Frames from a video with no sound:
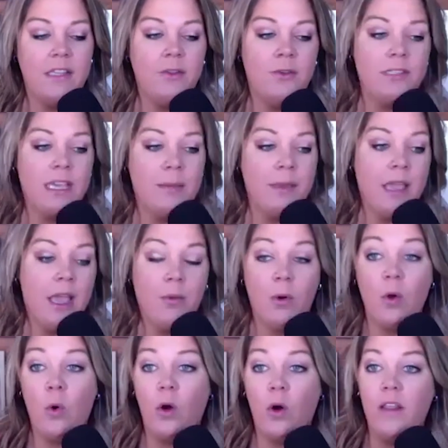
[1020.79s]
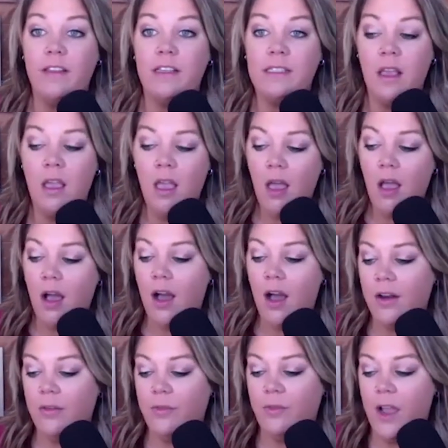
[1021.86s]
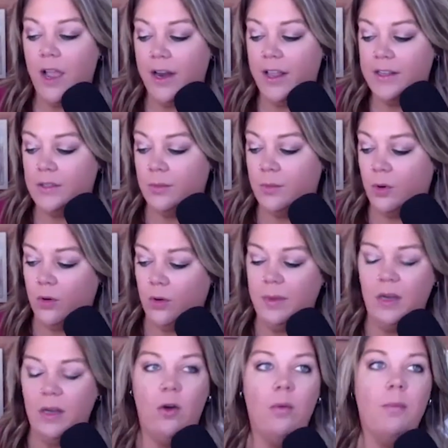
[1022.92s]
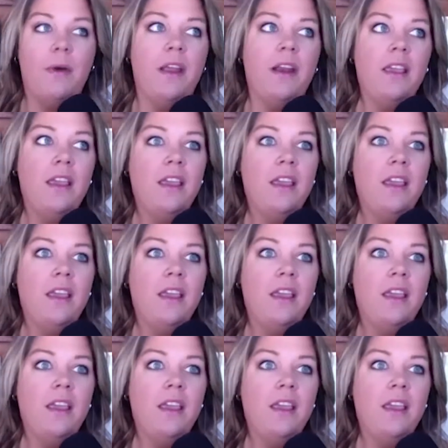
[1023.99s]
Louis game again recording this on a Friday so more will be known but